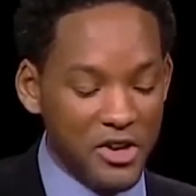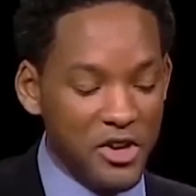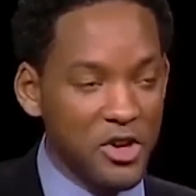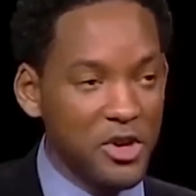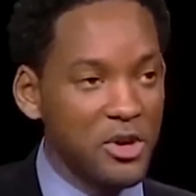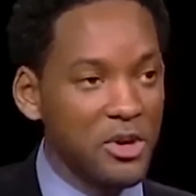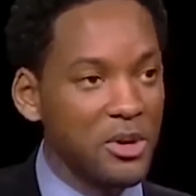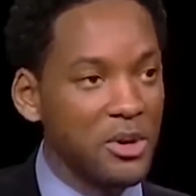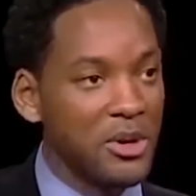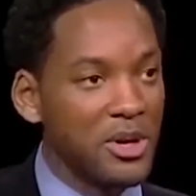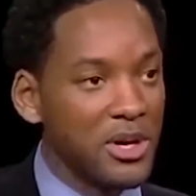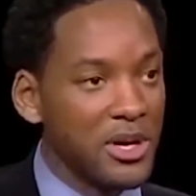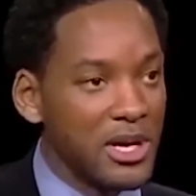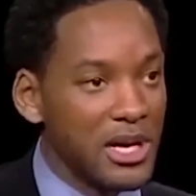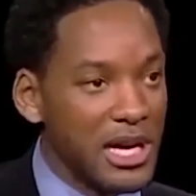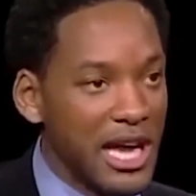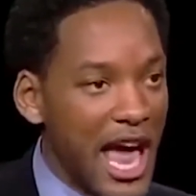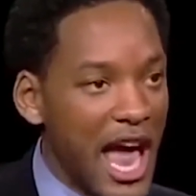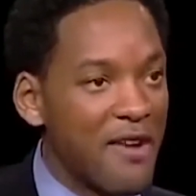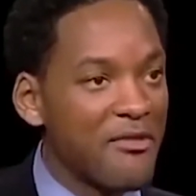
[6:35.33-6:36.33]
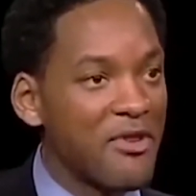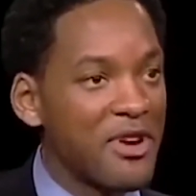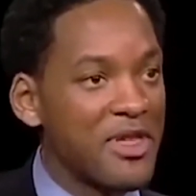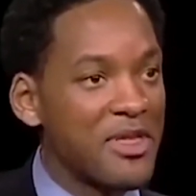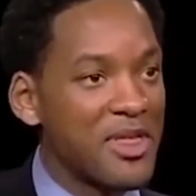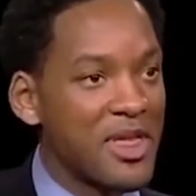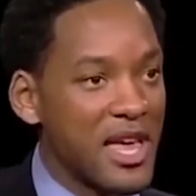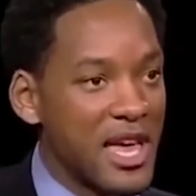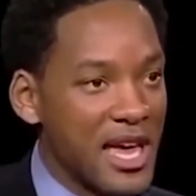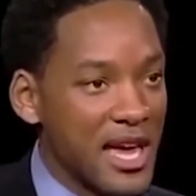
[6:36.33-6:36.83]
I can do
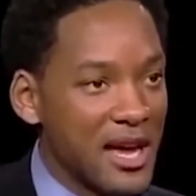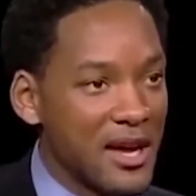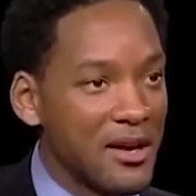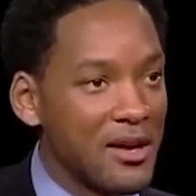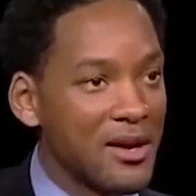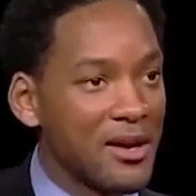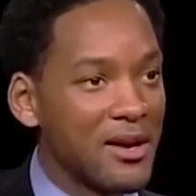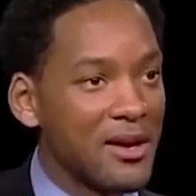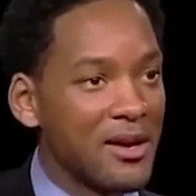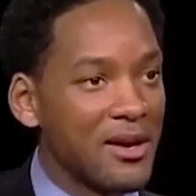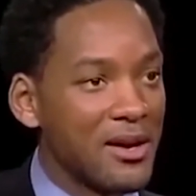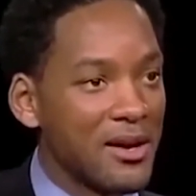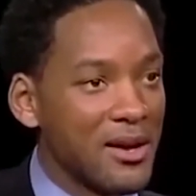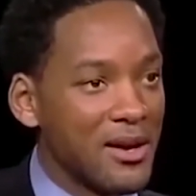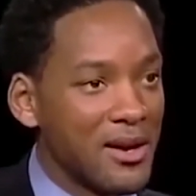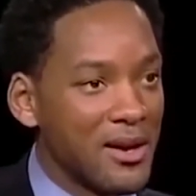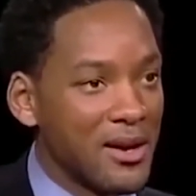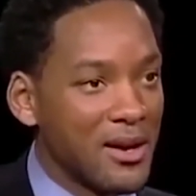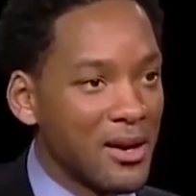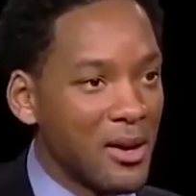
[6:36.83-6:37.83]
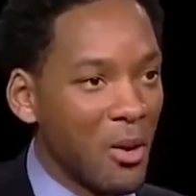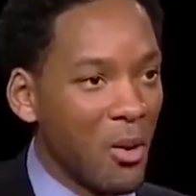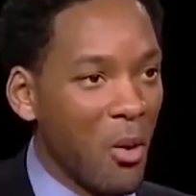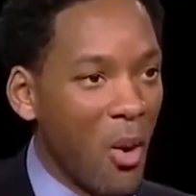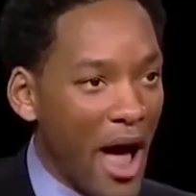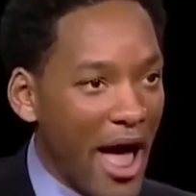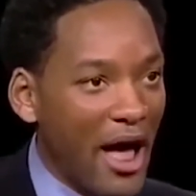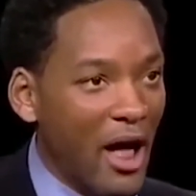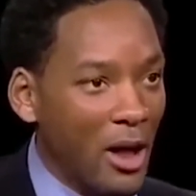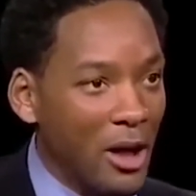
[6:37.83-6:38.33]
everything
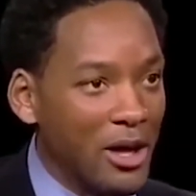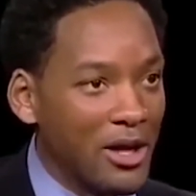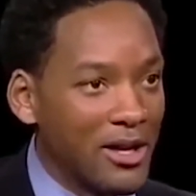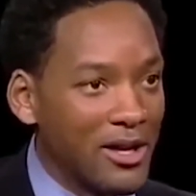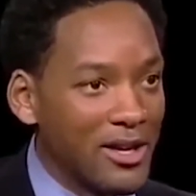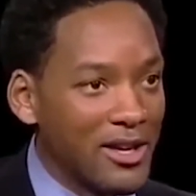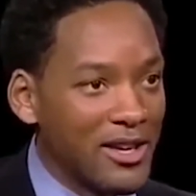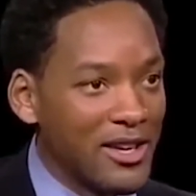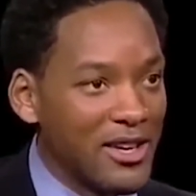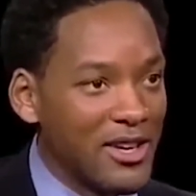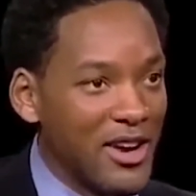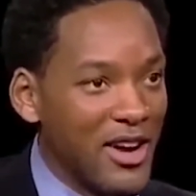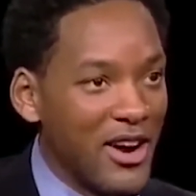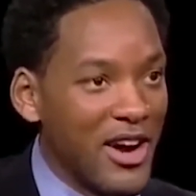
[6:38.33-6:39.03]
well.